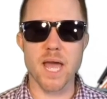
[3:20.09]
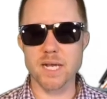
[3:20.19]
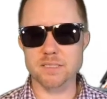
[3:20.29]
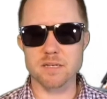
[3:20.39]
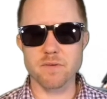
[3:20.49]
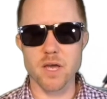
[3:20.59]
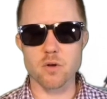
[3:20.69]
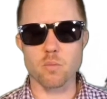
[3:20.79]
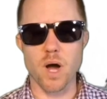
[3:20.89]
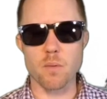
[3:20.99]

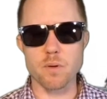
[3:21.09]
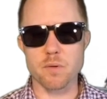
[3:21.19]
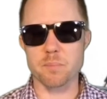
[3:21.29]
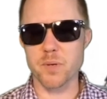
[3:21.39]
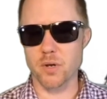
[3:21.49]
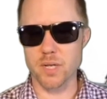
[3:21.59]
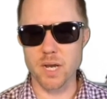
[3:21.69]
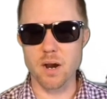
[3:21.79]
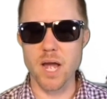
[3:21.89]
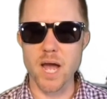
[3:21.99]
excavator while we were building
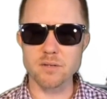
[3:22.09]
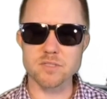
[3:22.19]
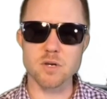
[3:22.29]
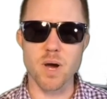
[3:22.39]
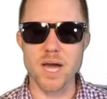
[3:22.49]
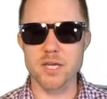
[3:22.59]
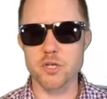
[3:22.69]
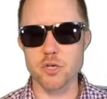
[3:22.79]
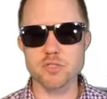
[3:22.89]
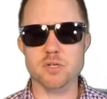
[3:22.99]
our house so I
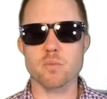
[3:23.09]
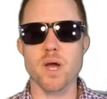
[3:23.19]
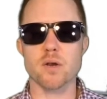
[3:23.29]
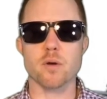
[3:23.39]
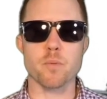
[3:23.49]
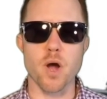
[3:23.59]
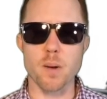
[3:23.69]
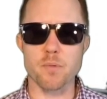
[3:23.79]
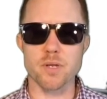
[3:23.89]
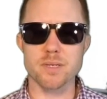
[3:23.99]
could use it around our
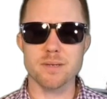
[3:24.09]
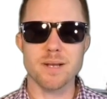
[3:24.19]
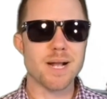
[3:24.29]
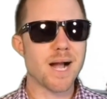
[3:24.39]
property,